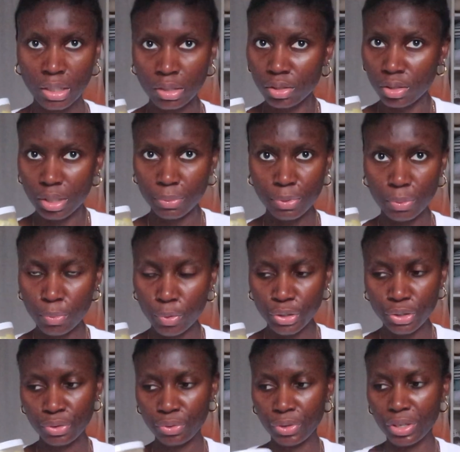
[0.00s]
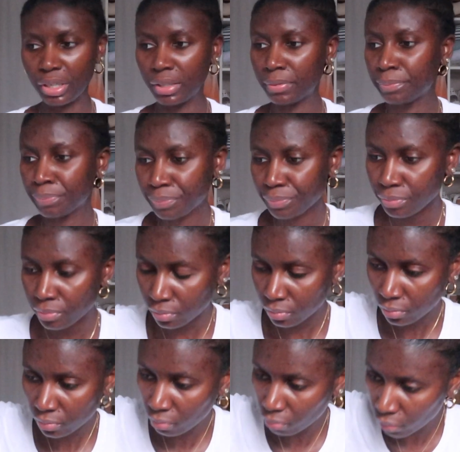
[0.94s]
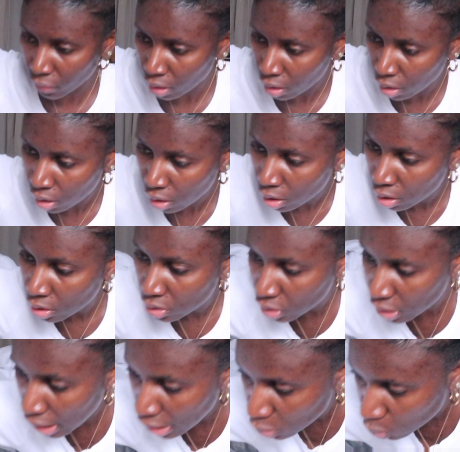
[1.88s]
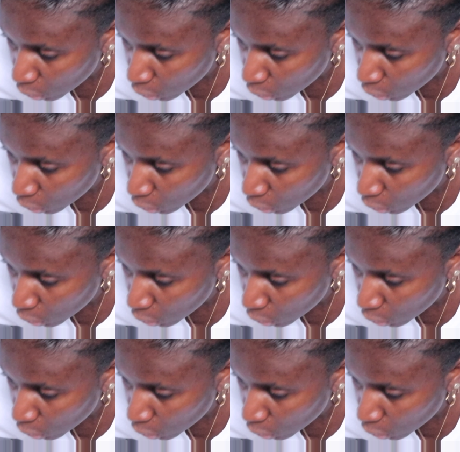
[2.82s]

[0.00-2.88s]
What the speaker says: to keep the moisture in. So that's